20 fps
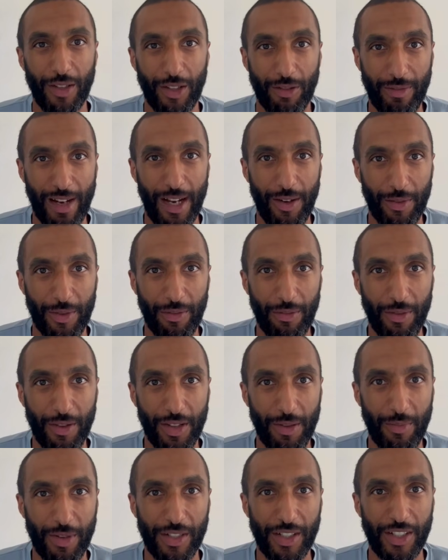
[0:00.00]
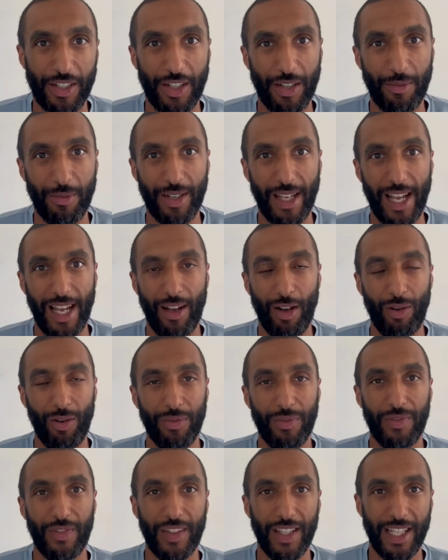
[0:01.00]
the ground through them, which I don't get
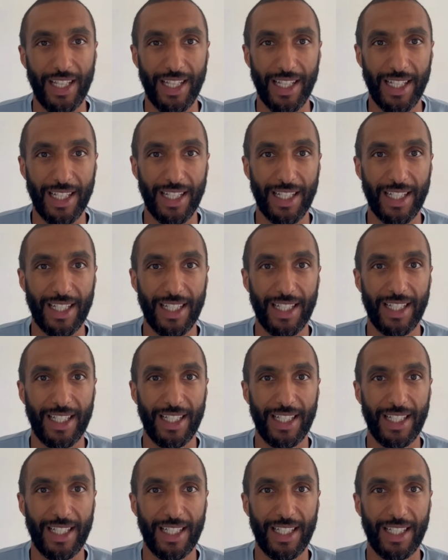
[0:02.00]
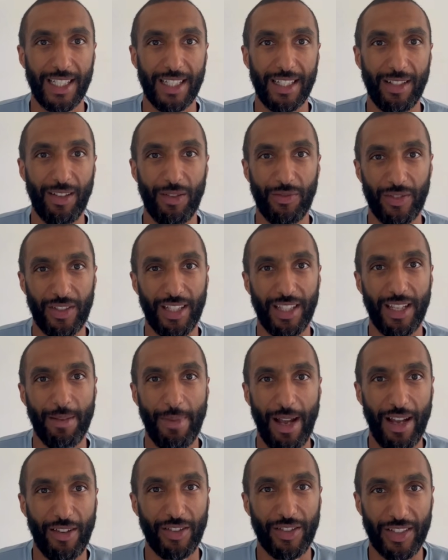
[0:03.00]
off obviously the
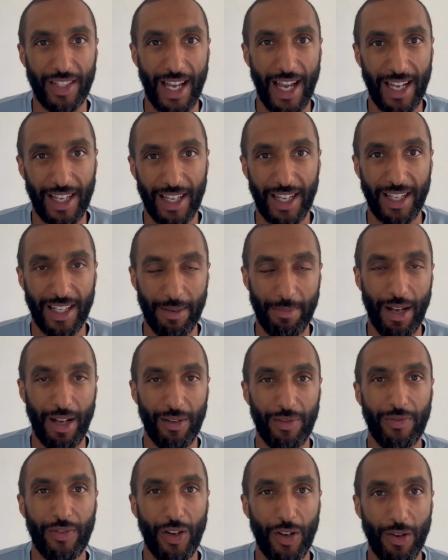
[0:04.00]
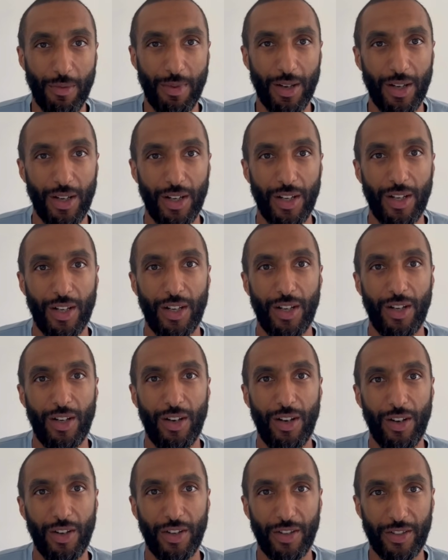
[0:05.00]
amount of stack and the amount of foam
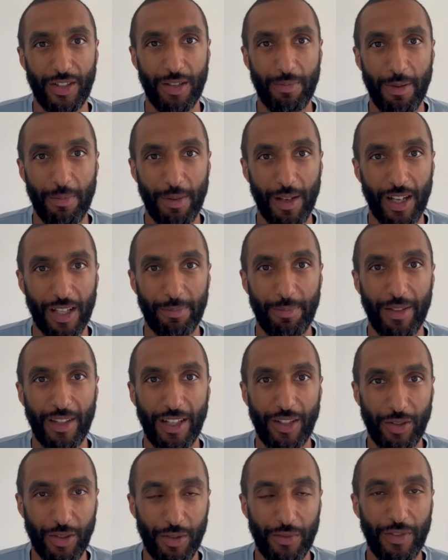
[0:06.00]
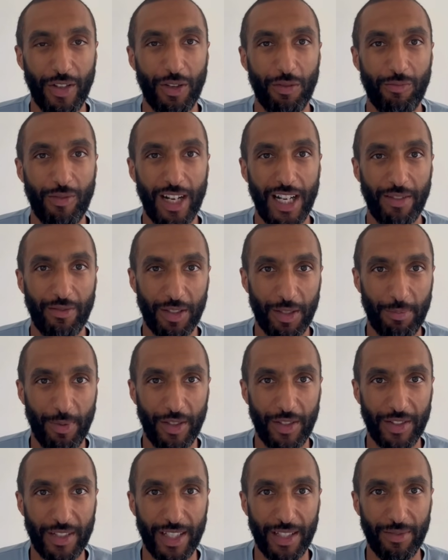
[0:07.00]
on the Superblast, but they do feel really
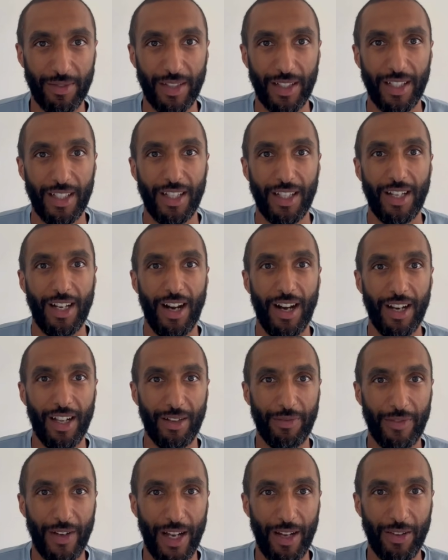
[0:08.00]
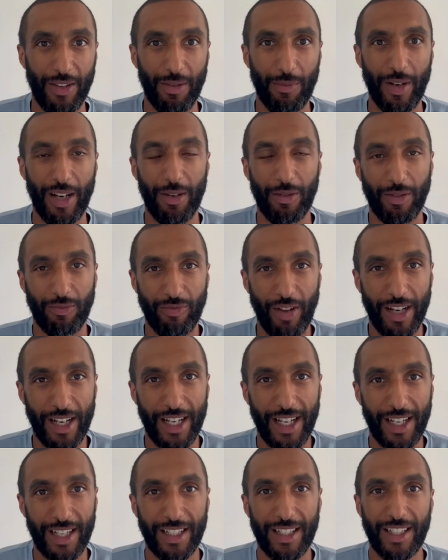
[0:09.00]
responsive. And I found that when I was
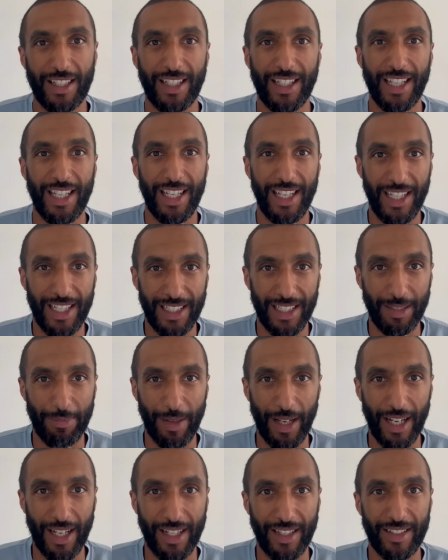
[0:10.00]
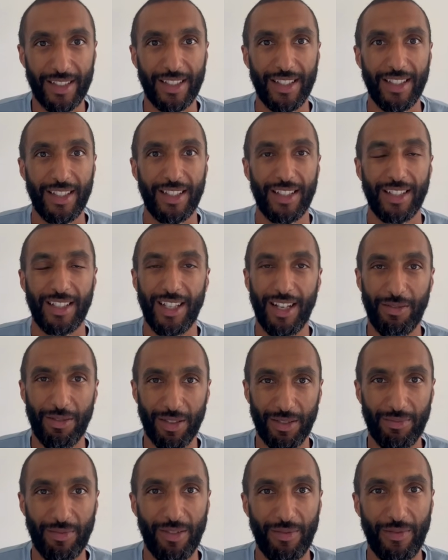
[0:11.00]
running at easy pace, I
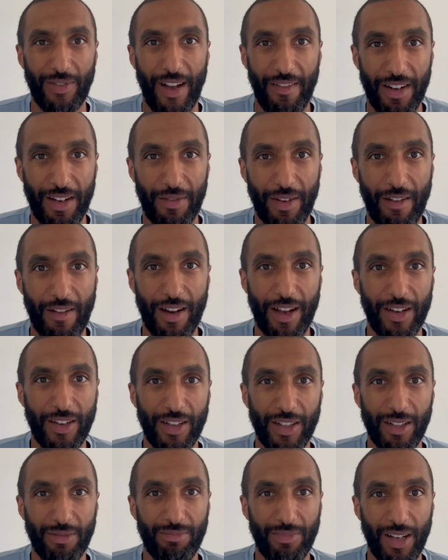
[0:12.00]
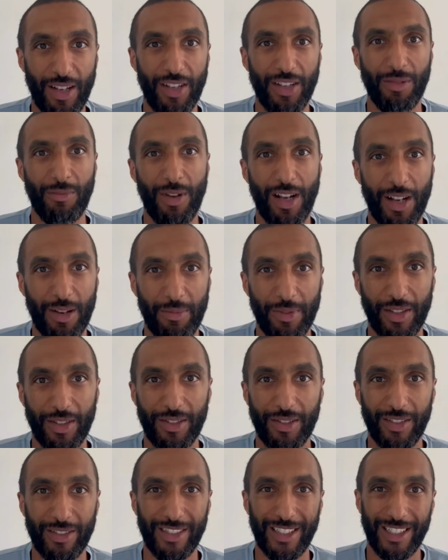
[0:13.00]
was very, very underwhelmed. I
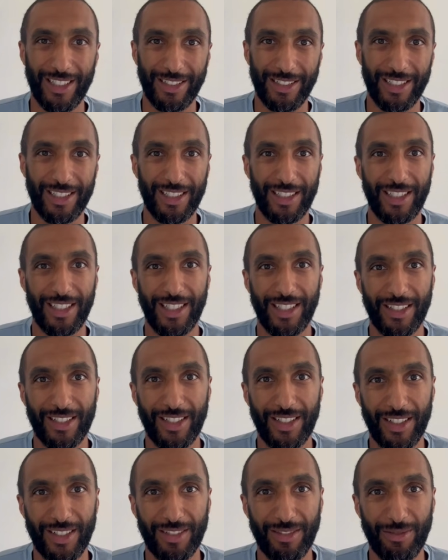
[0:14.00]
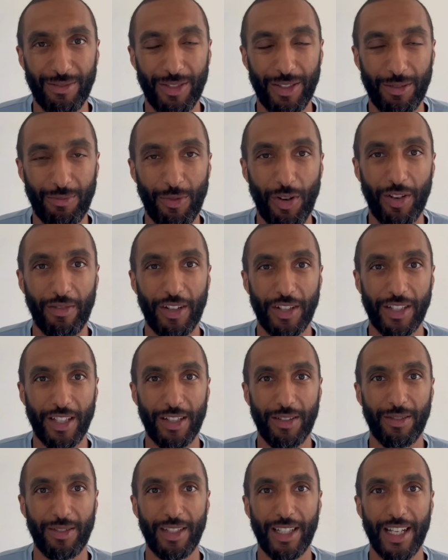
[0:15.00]
thought, no, these aren't one. What have I
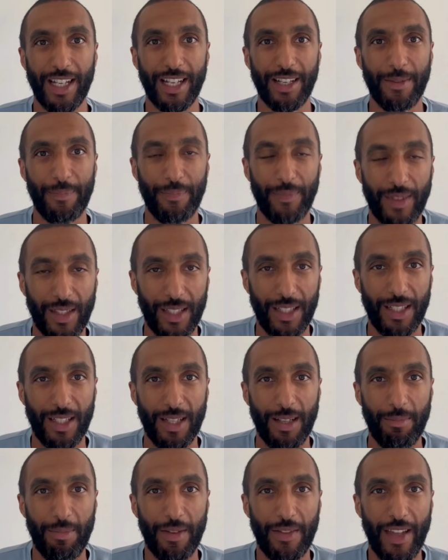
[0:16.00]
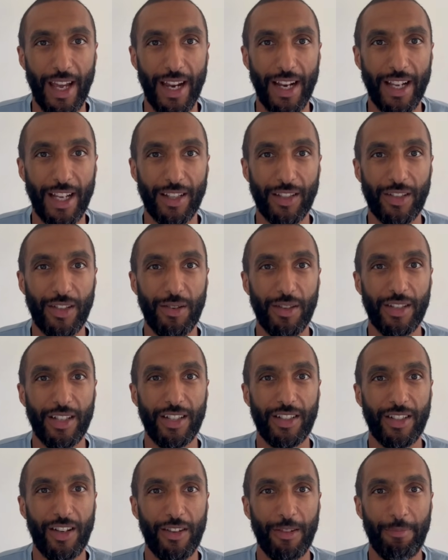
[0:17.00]
done here? But then, as soon as I
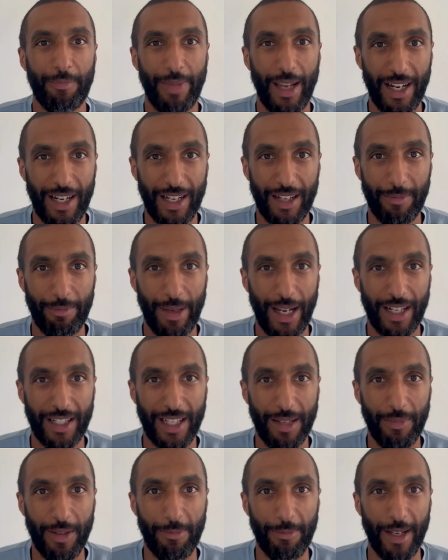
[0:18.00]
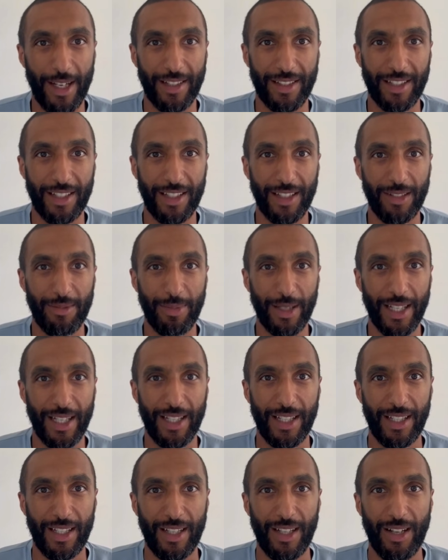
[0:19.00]
started picked up the pace a little
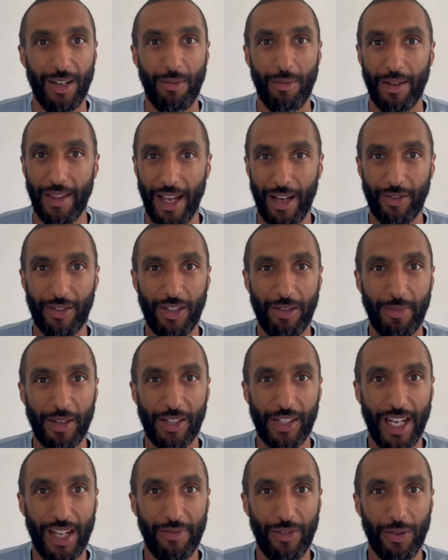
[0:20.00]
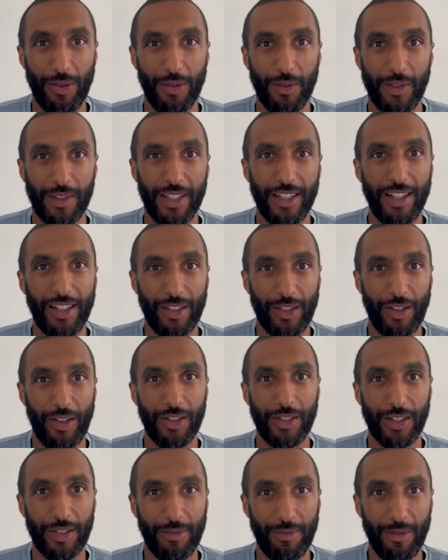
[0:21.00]
bit, without too much effort, all of a sudden I got
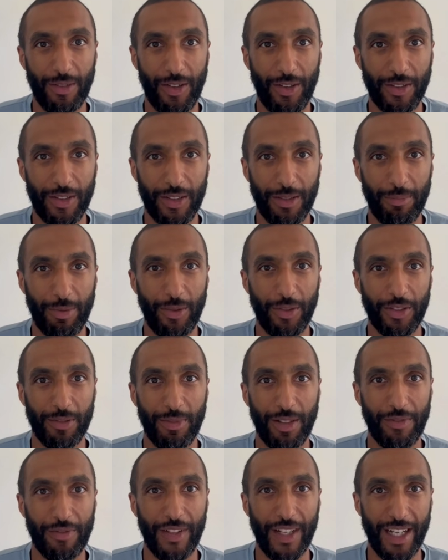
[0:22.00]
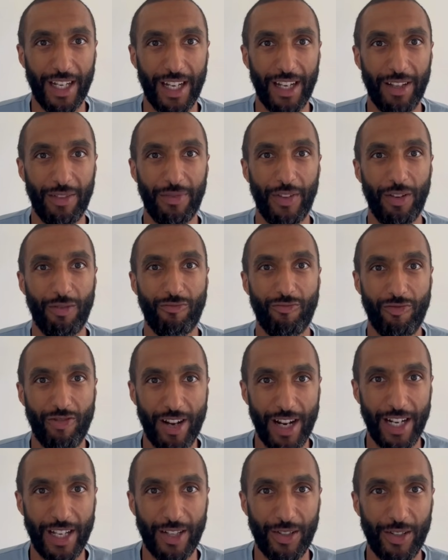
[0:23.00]
onto the balls of my feet, and I felt
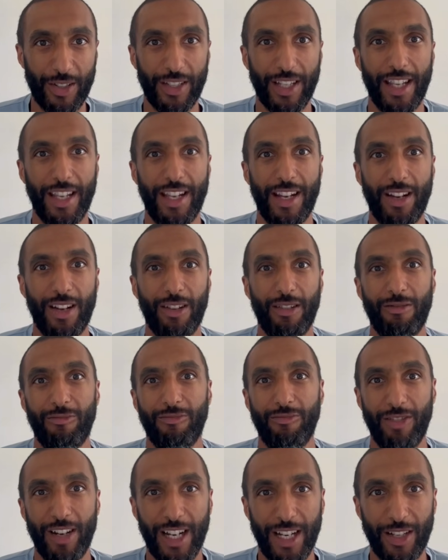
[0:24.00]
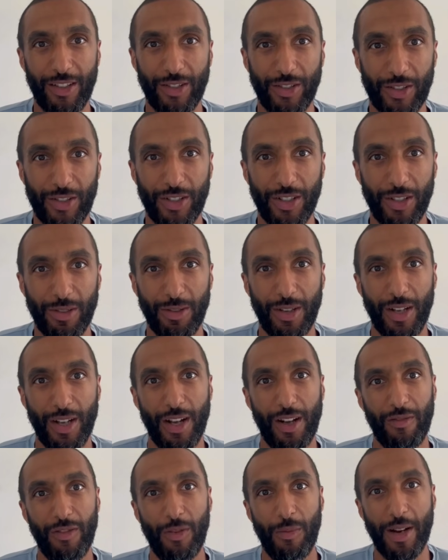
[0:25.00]
really good. And they are a really good shoe
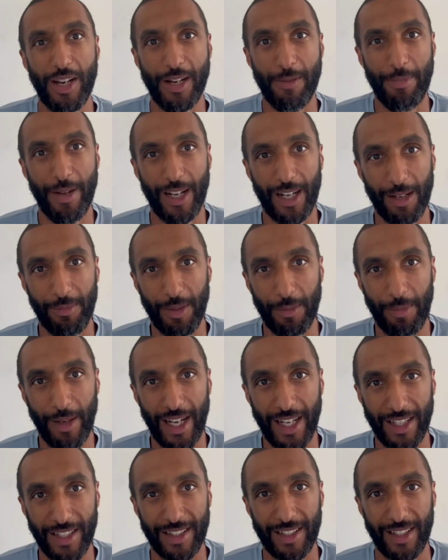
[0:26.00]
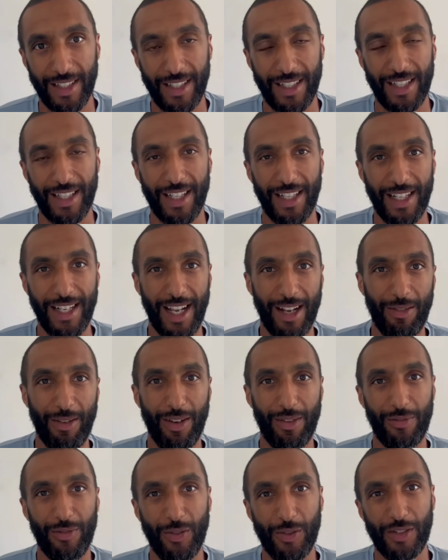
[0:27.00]
for when you pick up the pace. Now,
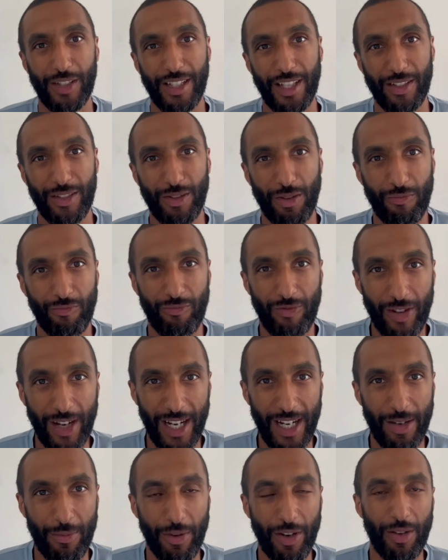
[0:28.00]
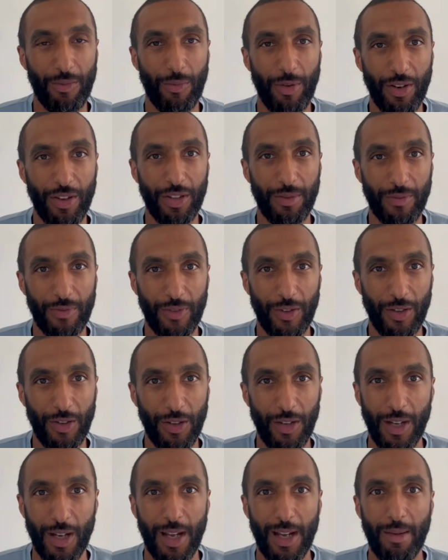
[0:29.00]
unfortunately, that's not really what I want them
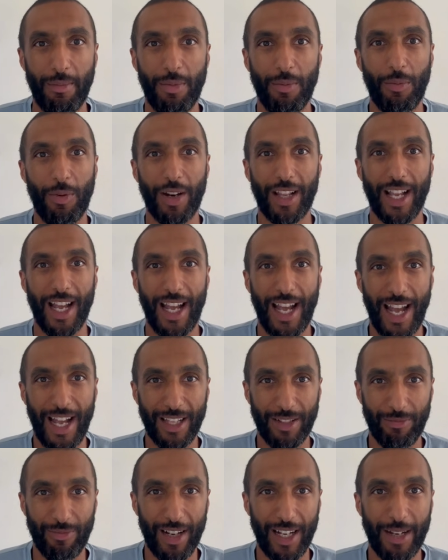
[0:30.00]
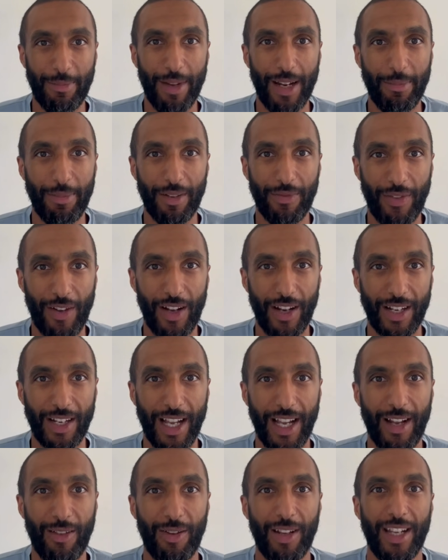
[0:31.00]
for. But what it has really made me find
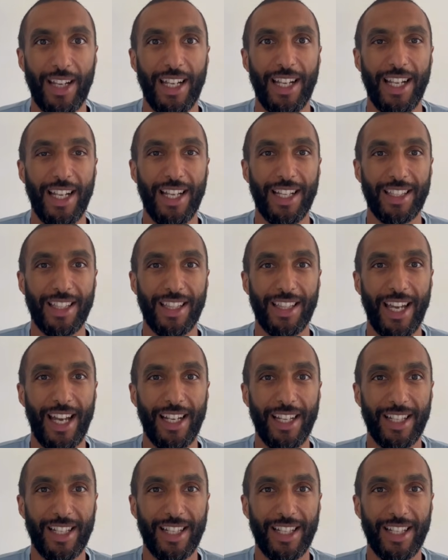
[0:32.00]
out is that